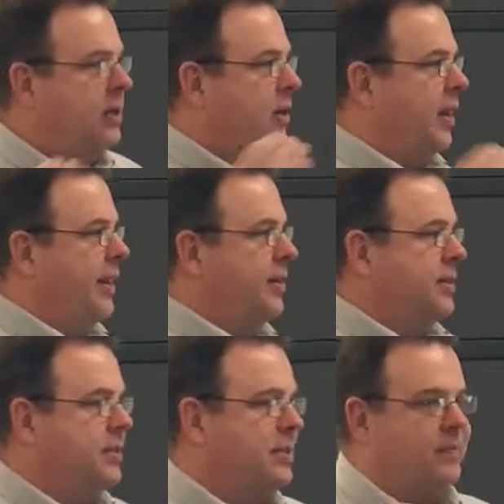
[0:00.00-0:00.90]
Your
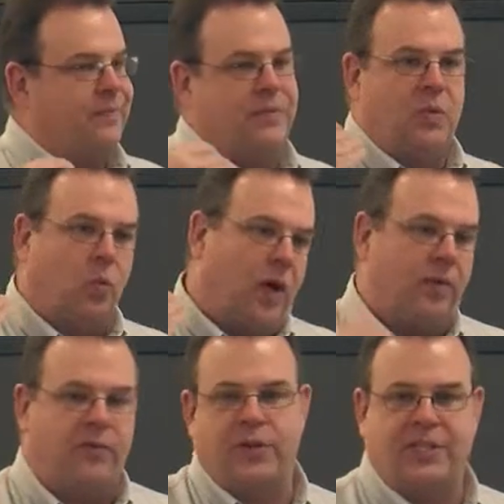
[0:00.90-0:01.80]
lenders, well,
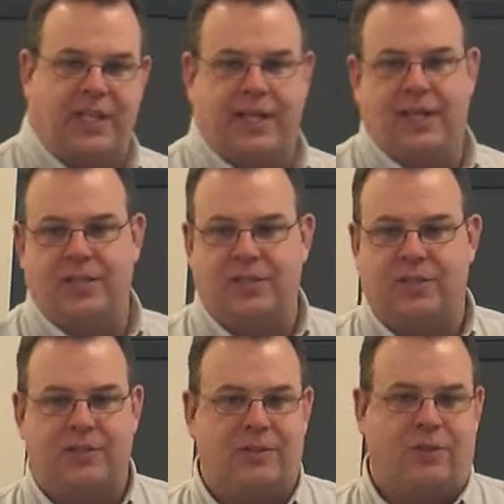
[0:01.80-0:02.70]
first thing
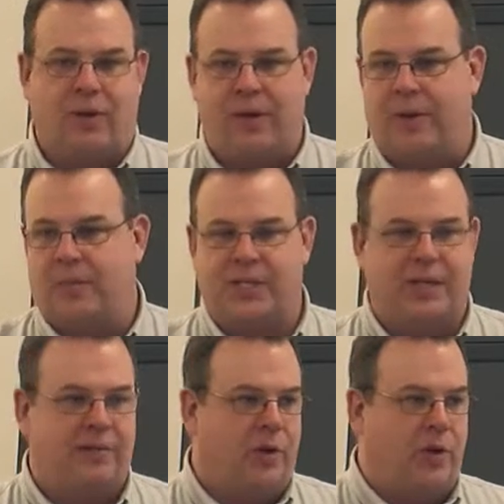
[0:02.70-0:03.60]
is your credit
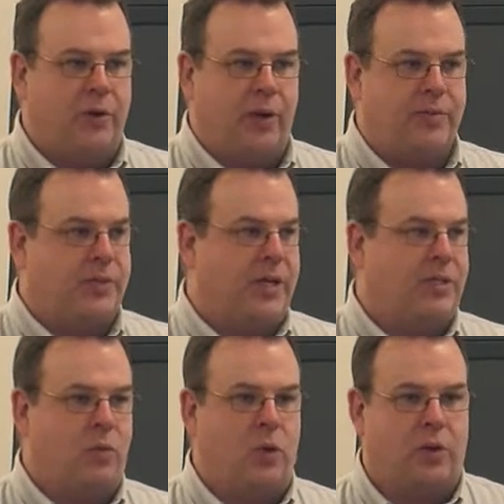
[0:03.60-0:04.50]
representative, your loan officer
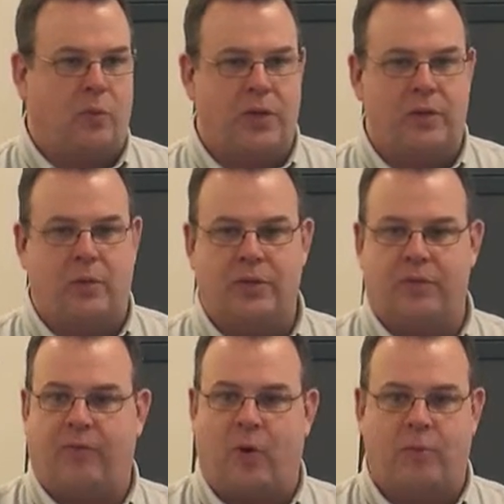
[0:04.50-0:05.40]
that you're working with, whether it's
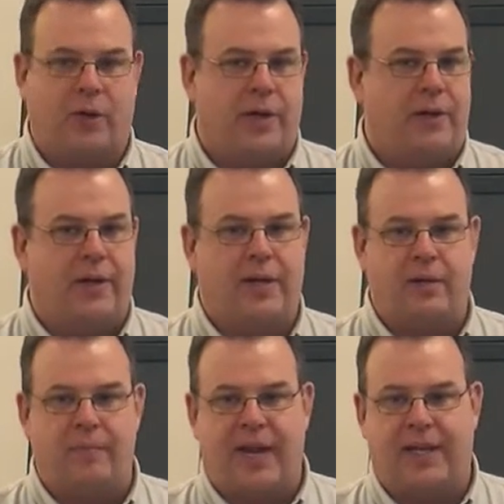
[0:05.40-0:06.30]
with Farm Credit or any
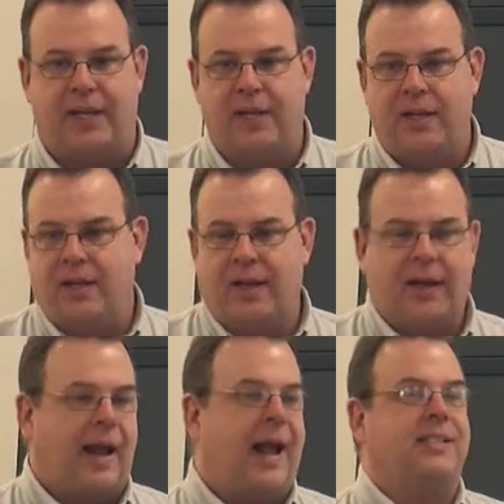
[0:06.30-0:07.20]
other bank,
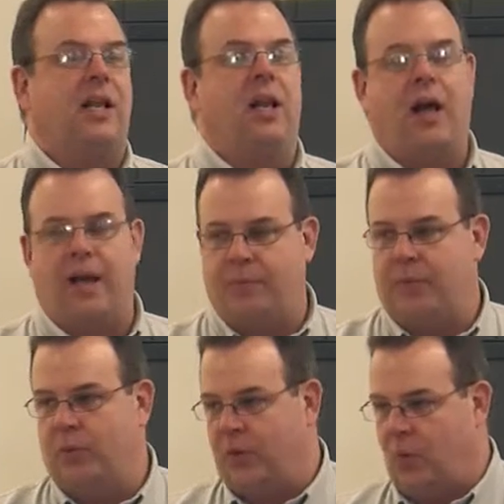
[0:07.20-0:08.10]
has a lot of
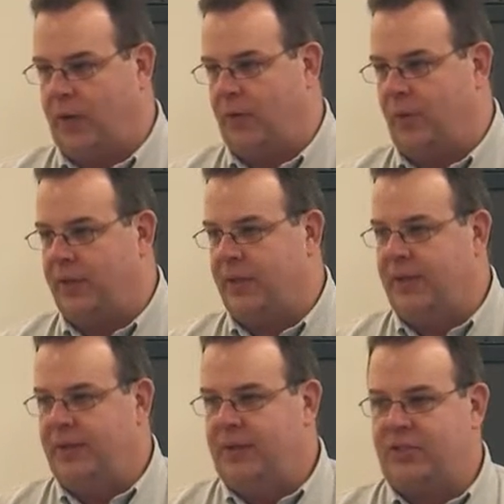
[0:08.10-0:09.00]
people they're working with.
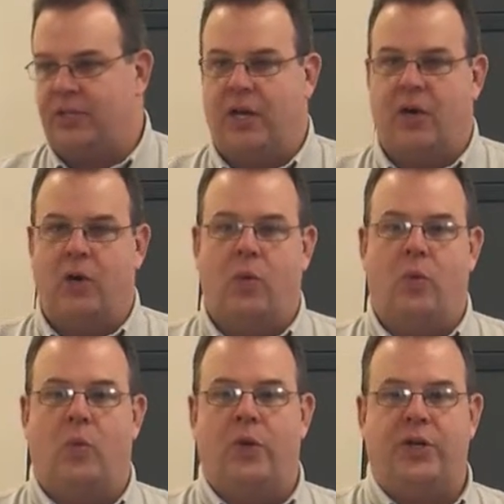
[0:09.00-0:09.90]

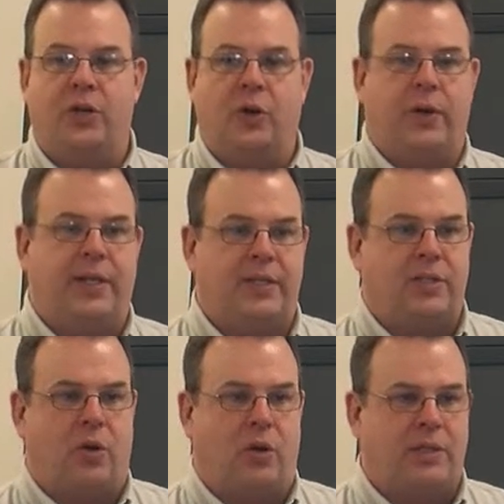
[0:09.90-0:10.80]
So when you're going in to
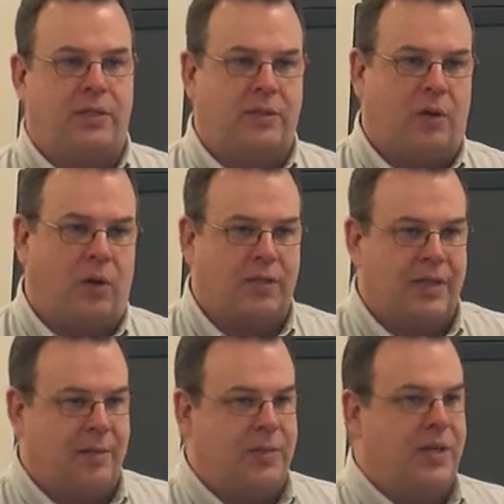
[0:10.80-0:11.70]
talk to
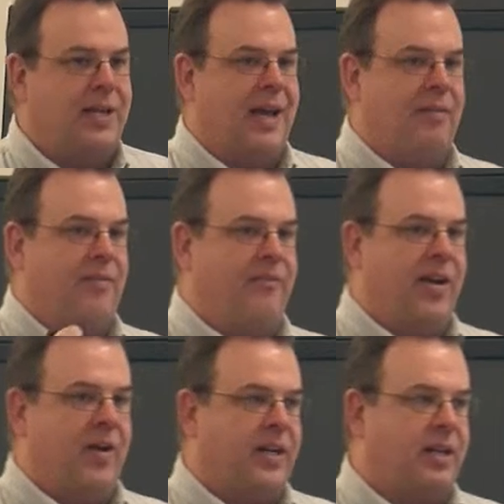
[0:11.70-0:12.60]
them, you need to have a
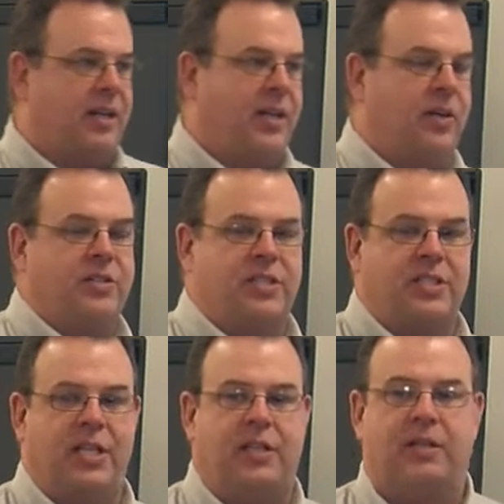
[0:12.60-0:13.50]
very clear and
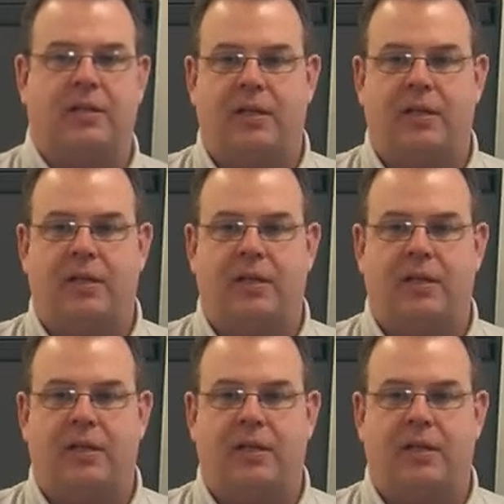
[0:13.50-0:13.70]
succinct